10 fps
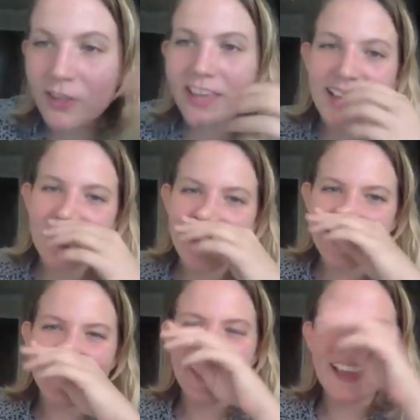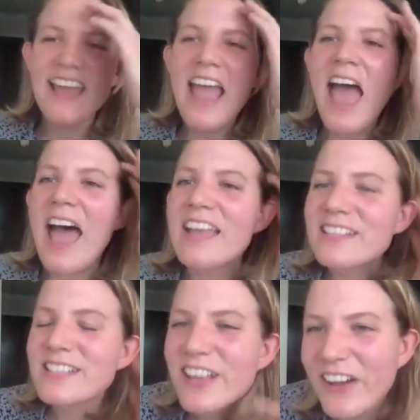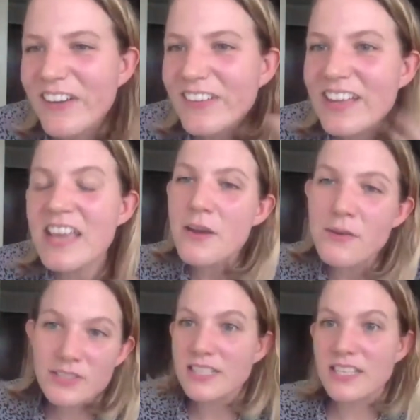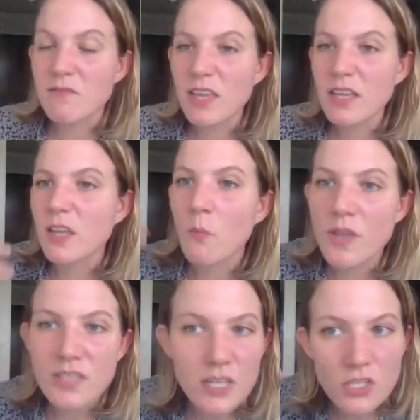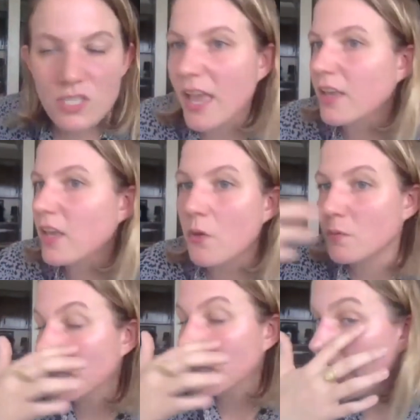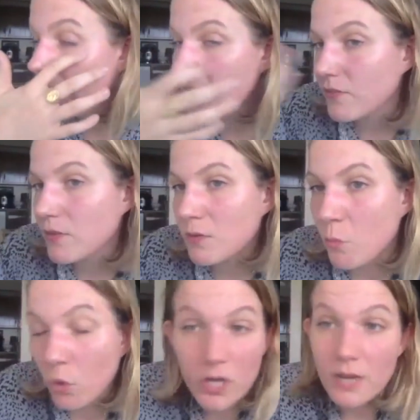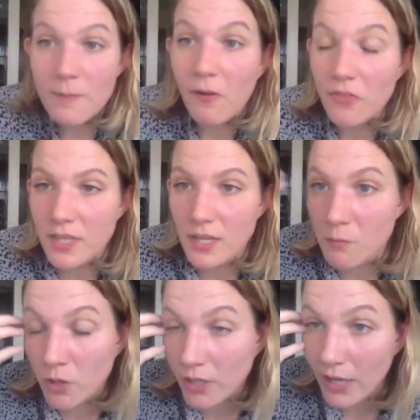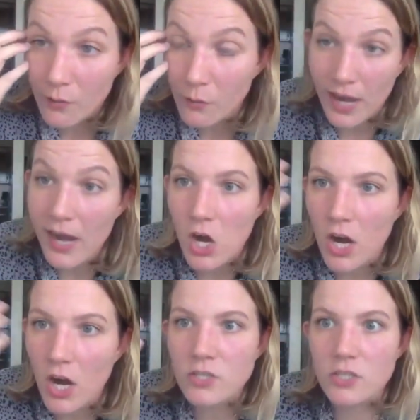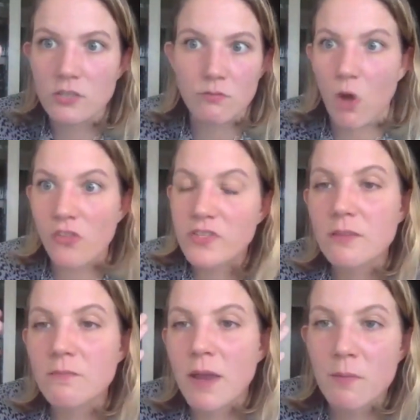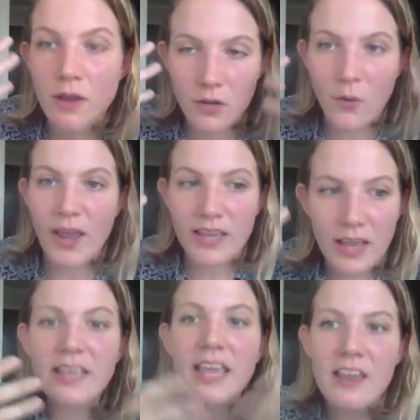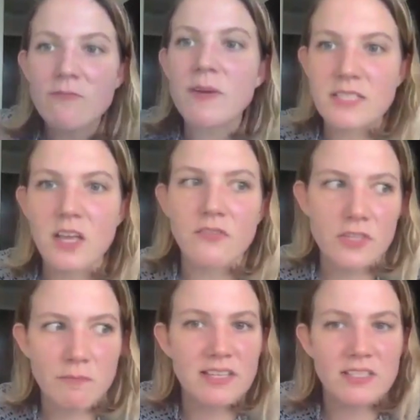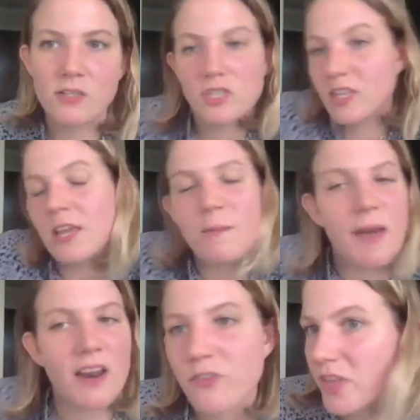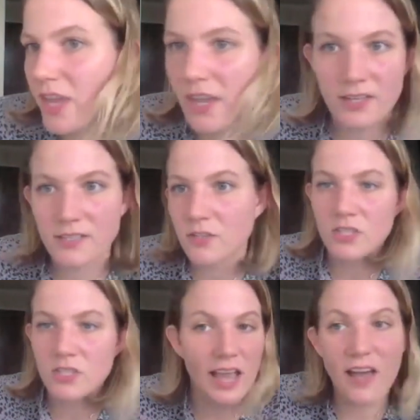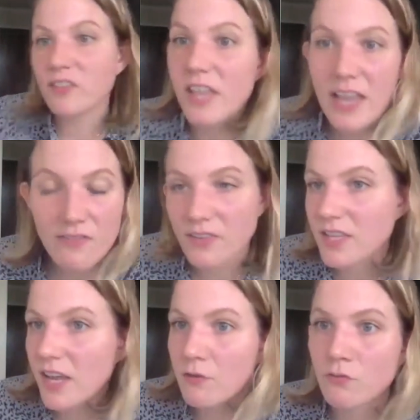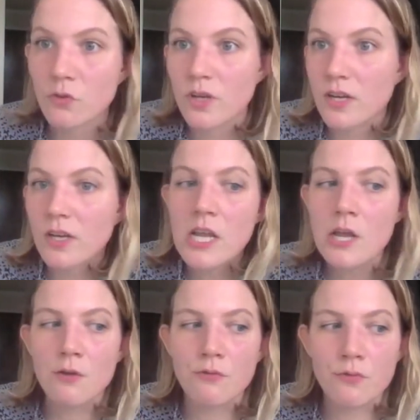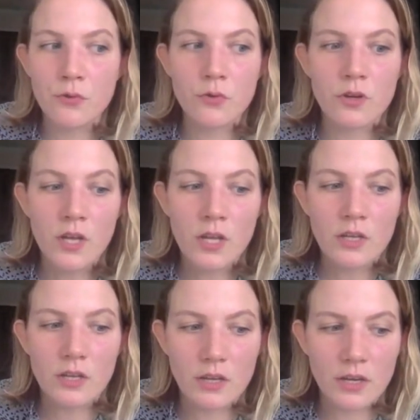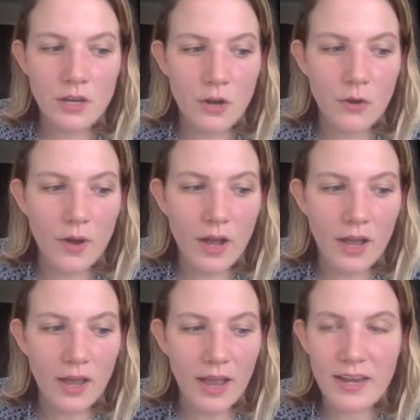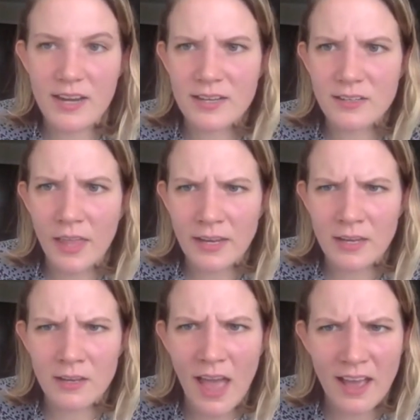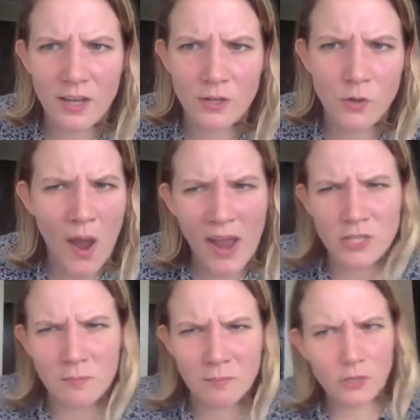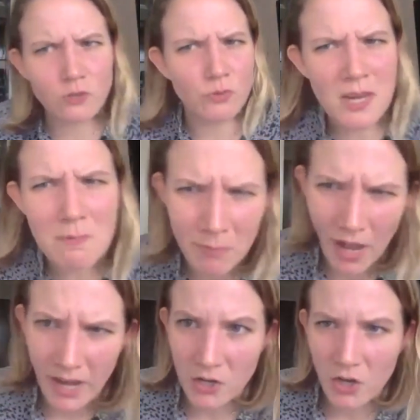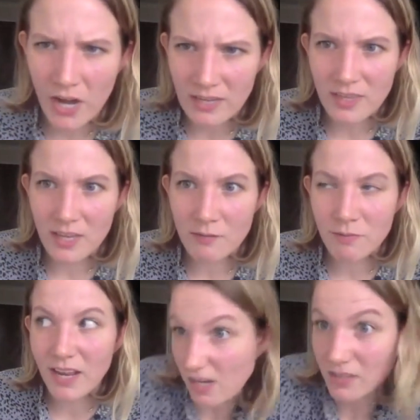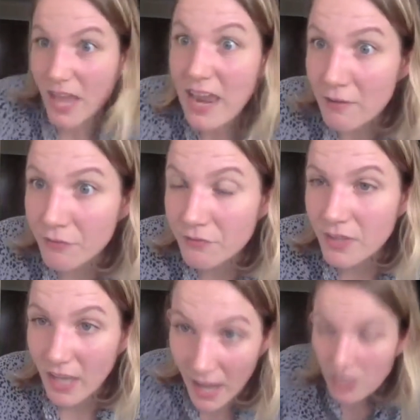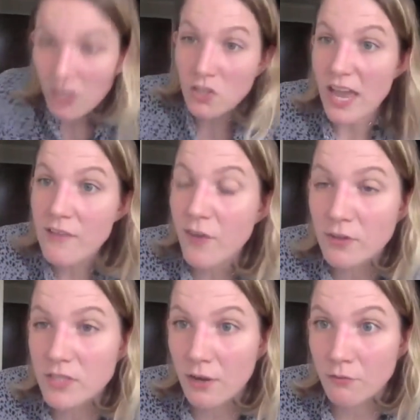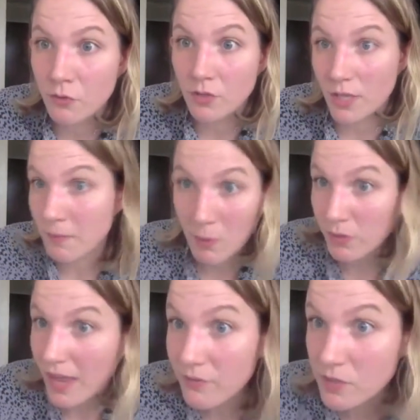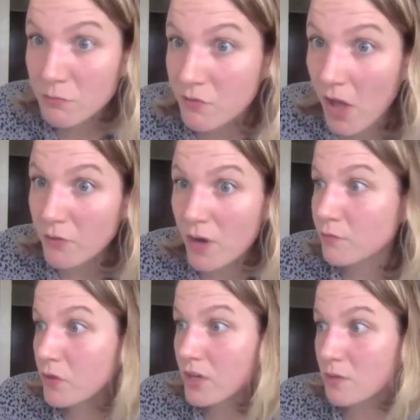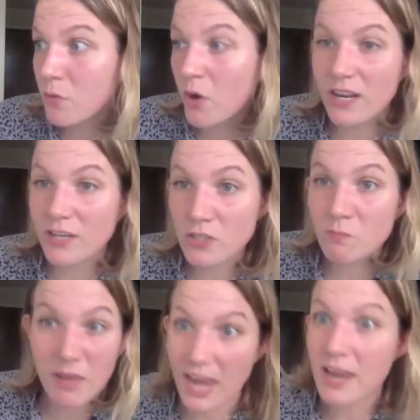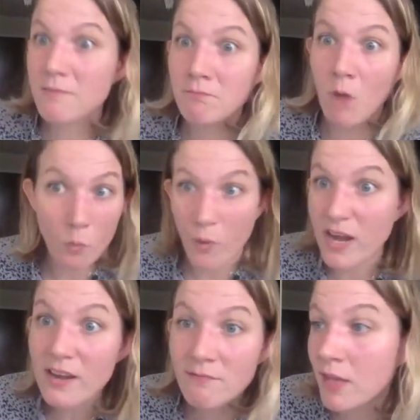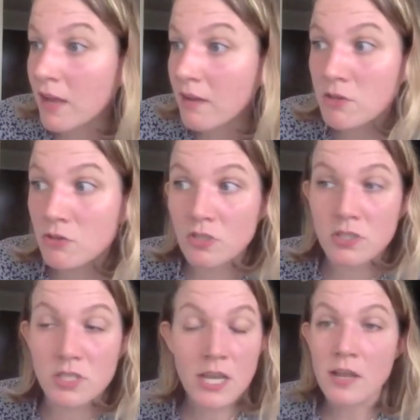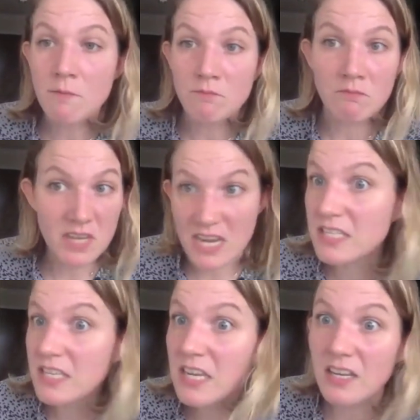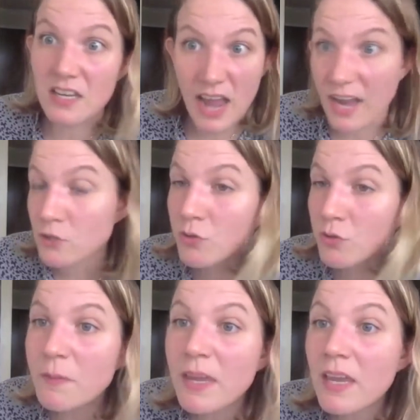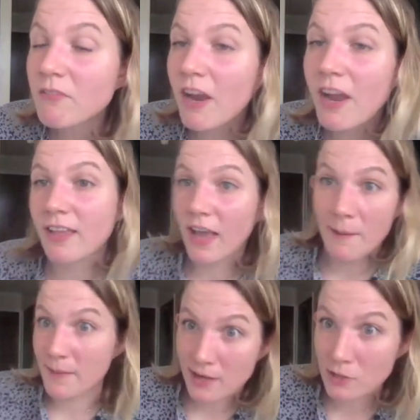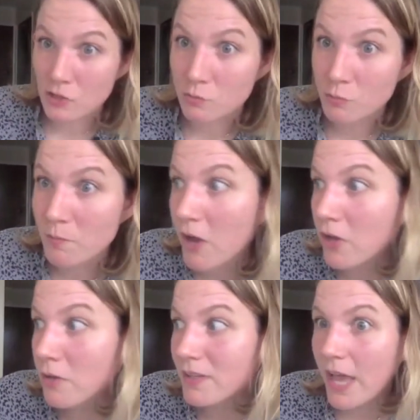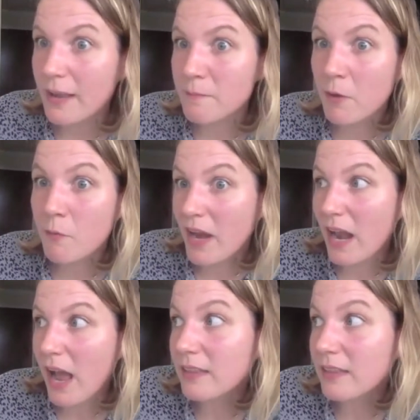like, like, and so it was the same thing. It's like, once I just let go and was like, I can't even worry about this anymore. Like, I don't care. I just, all of a sudden my, you know, I, I gave myself the space to just think about other things and just like have a life outside of food and food you know I, I didn't like ha- acquire some like dream body or anything but i got a life like i got a life outside of food like my life didn't revolve around food anymore and i just became a weight that is just easy and natural for me right like i'm not a supermodel but like my weight i